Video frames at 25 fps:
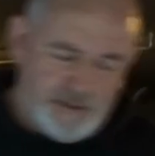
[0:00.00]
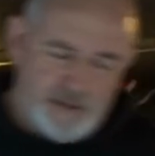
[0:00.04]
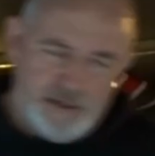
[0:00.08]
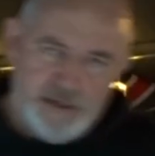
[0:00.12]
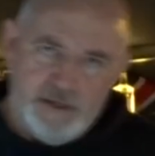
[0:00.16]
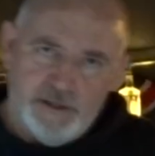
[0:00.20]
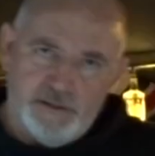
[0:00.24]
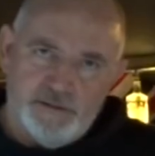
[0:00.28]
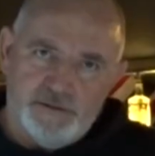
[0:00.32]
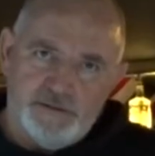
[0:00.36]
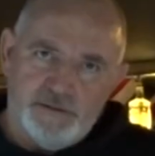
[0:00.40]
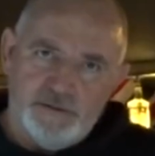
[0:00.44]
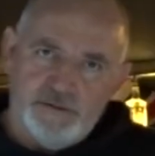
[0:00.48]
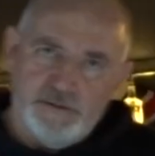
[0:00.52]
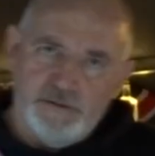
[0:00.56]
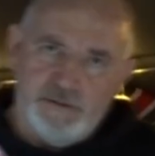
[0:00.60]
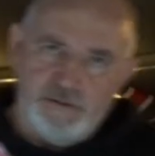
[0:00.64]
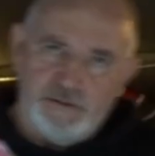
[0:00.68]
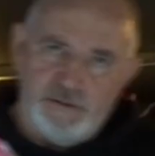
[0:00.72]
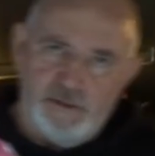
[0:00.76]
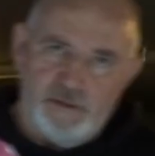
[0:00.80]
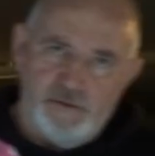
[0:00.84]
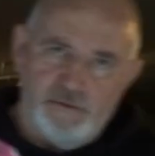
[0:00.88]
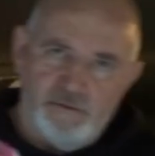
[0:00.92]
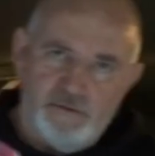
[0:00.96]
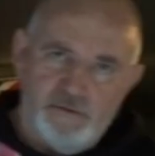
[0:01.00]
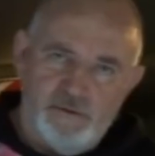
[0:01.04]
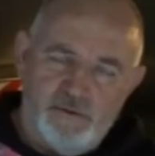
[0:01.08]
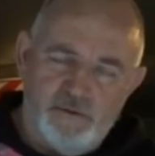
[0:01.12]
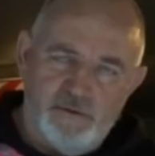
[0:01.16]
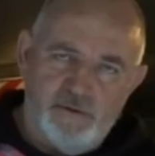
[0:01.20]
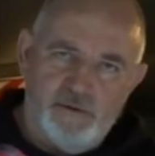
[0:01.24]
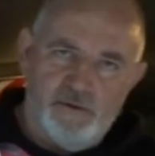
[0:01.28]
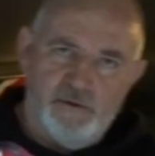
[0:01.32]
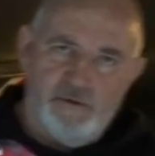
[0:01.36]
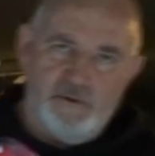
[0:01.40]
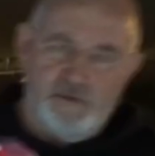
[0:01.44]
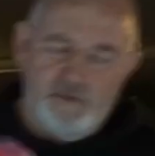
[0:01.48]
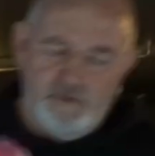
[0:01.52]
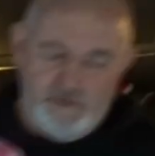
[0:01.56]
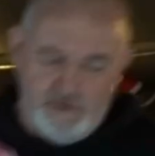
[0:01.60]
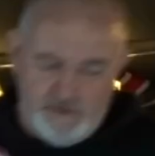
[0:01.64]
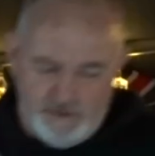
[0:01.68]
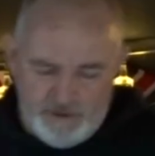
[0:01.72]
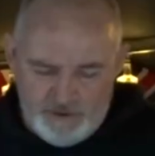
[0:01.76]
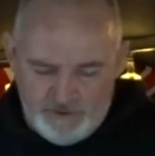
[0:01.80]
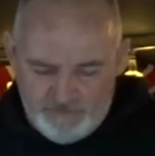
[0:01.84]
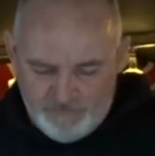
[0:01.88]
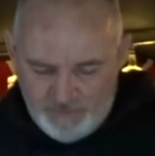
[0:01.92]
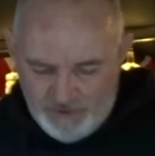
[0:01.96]
And so
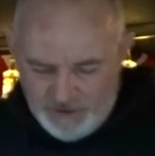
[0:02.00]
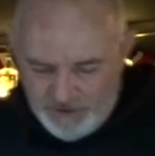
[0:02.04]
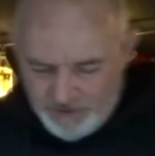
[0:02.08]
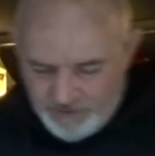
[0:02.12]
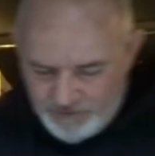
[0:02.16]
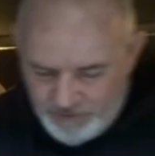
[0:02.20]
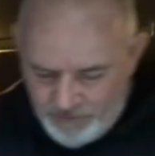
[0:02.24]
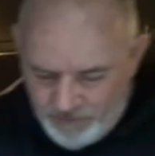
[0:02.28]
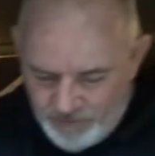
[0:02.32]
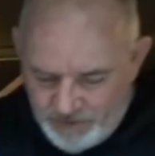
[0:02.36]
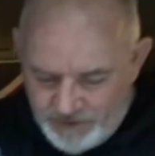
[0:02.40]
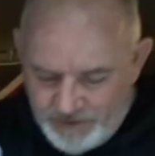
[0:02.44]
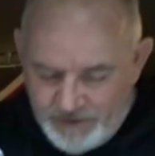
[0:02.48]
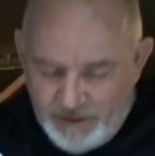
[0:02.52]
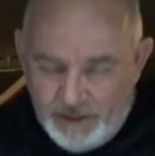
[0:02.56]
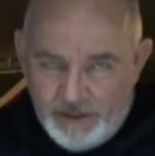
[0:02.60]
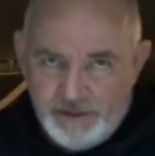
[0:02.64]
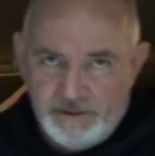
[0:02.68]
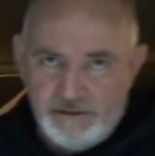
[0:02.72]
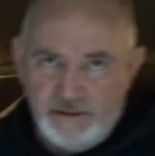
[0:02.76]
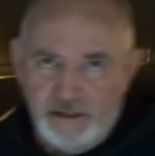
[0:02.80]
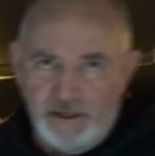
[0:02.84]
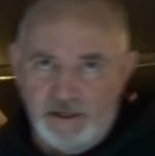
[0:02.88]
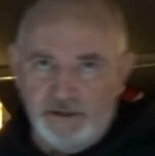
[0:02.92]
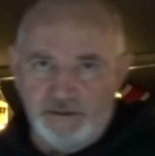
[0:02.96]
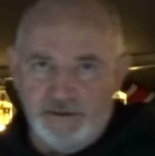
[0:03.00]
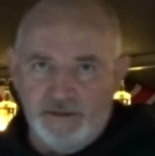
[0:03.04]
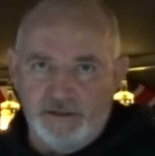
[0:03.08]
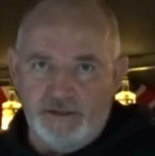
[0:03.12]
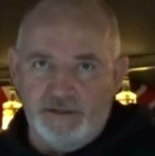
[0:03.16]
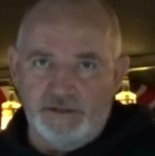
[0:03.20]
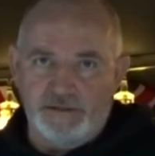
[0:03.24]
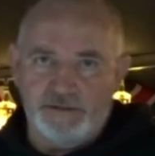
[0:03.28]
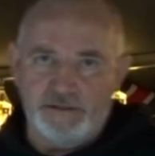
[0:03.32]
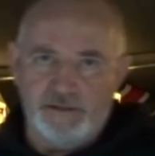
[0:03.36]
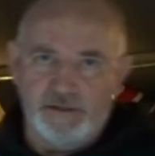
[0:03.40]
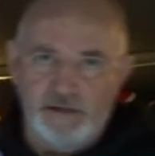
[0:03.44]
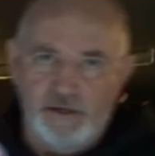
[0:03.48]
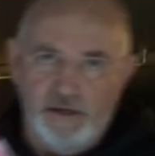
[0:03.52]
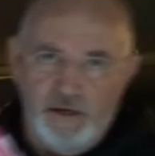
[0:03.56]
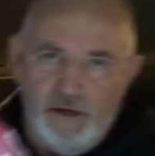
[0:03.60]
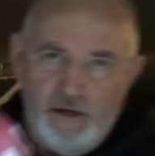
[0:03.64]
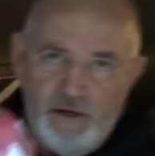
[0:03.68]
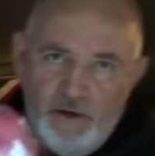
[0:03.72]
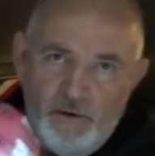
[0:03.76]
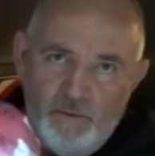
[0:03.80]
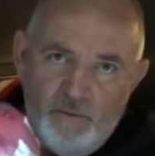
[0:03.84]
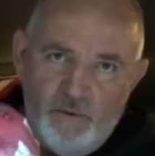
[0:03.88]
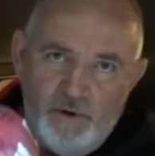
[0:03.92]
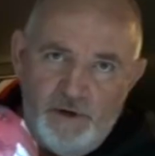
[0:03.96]
if I do a stance like this,
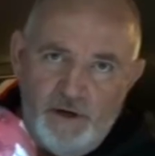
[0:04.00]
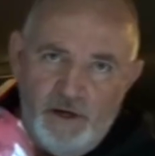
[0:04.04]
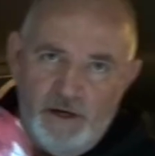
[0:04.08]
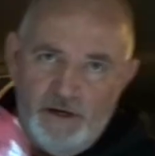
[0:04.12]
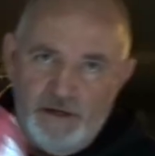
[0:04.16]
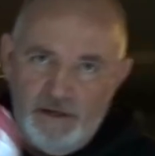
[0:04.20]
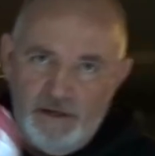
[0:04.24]
what I